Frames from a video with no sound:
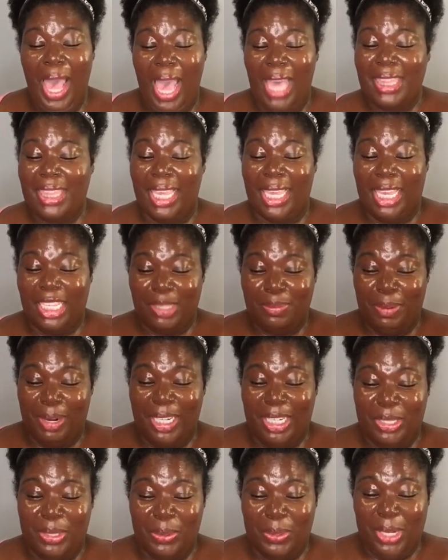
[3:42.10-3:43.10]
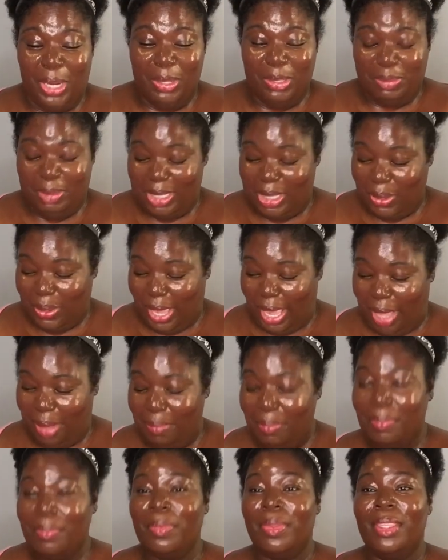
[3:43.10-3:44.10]
I think I sprayed it too close, but it's okay.
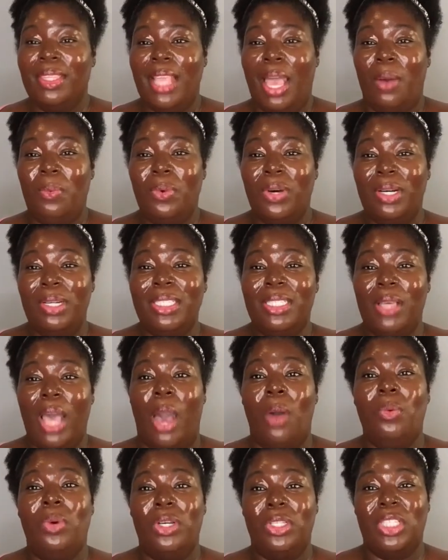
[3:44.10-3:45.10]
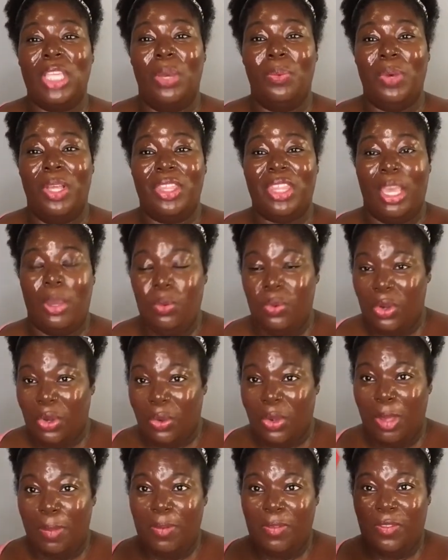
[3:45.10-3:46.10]
Now, I will say one thing real
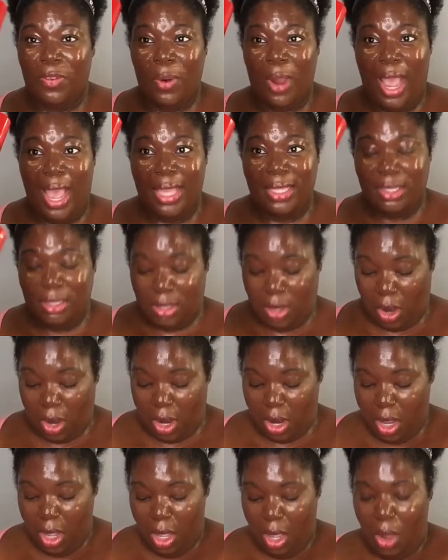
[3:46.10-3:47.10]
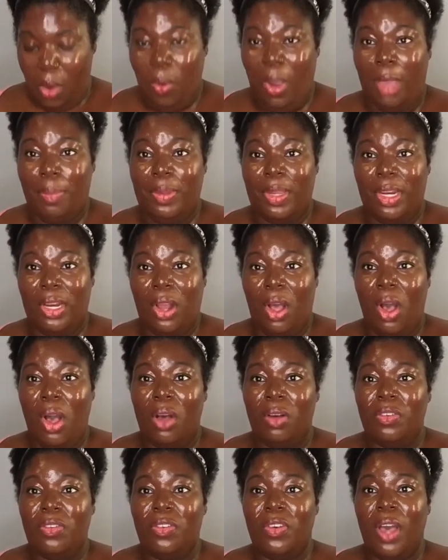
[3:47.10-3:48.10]
quick before I start wiping it
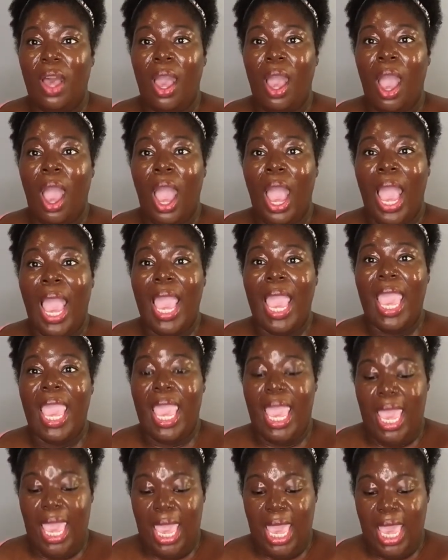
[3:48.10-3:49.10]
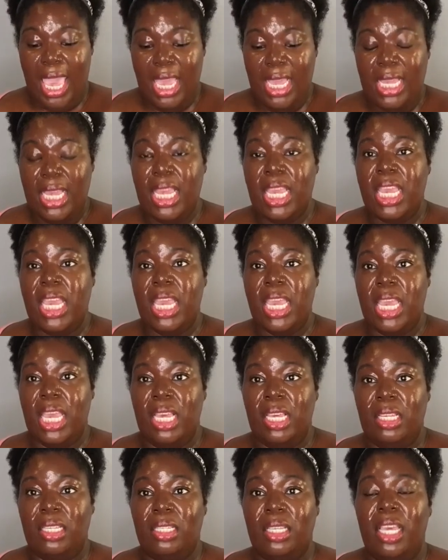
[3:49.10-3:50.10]
off. It
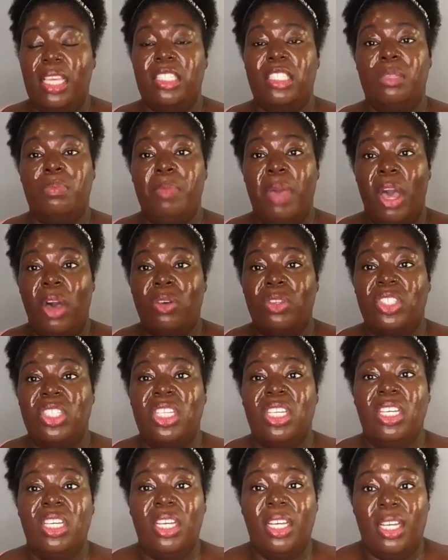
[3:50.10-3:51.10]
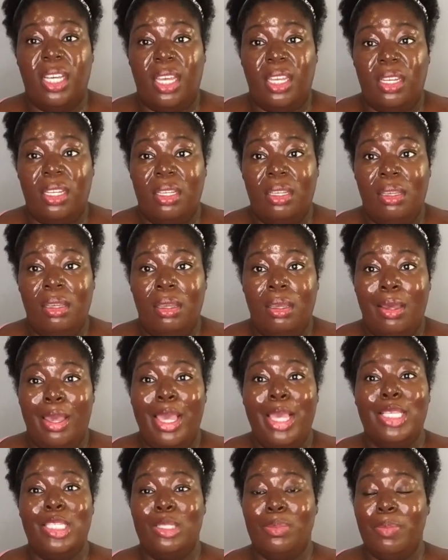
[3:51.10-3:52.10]
is, it smells good.
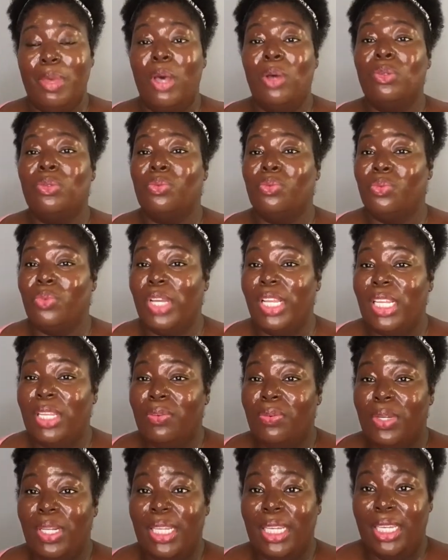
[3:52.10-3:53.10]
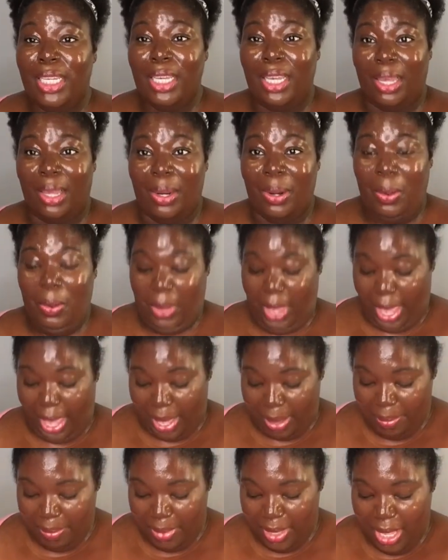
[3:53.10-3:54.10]
It smells really, really good,
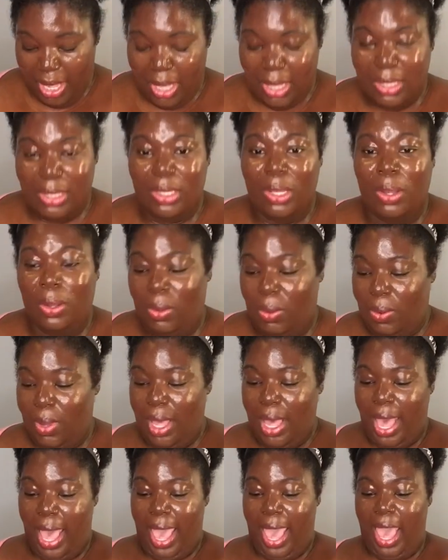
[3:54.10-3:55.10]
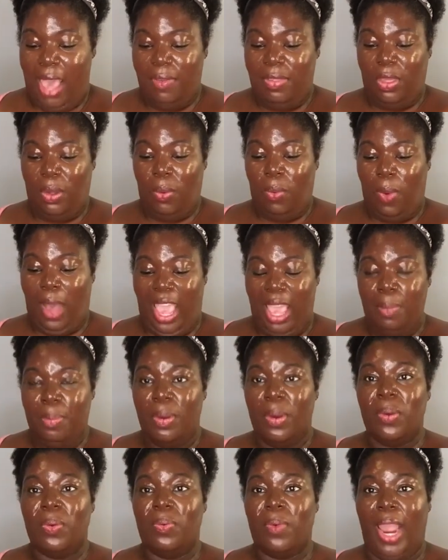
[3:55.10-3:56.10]
okay? So I have the wipe
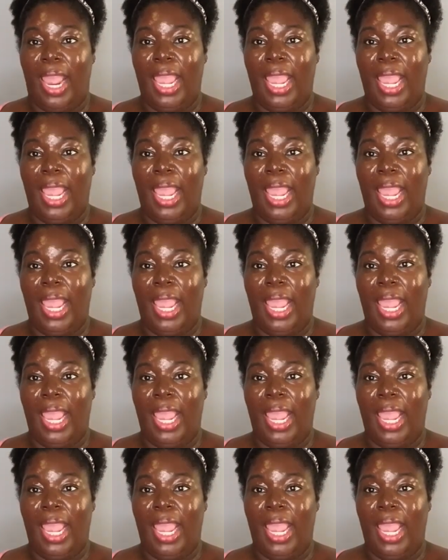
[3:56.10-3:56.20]
right